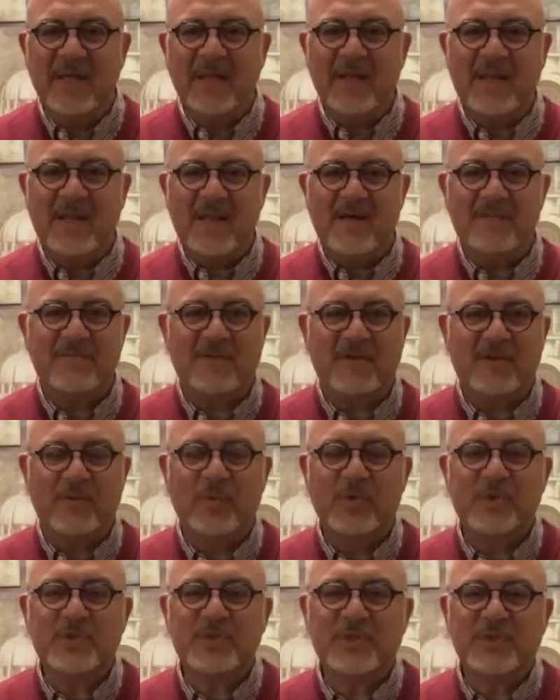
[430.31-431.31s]
level,
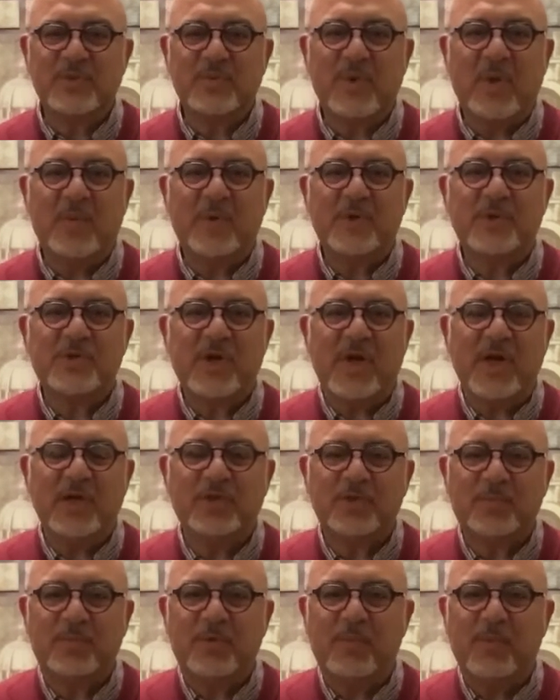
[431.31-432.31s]
which is what we're trying
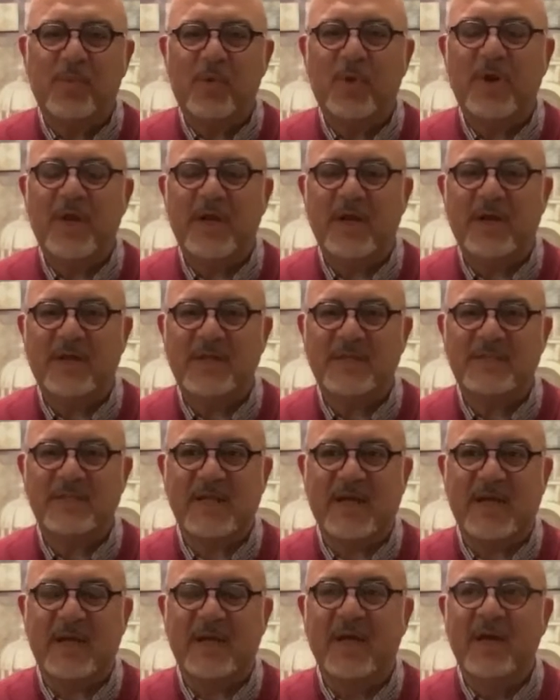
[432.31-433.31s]
to promote here, is
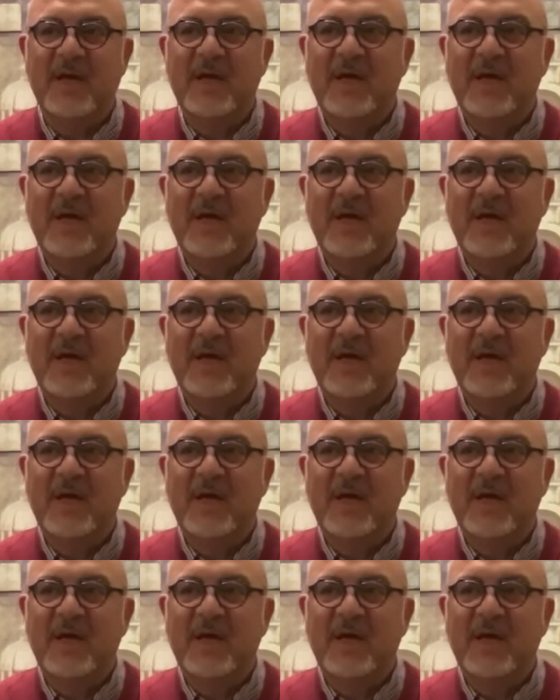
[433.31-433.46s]
like,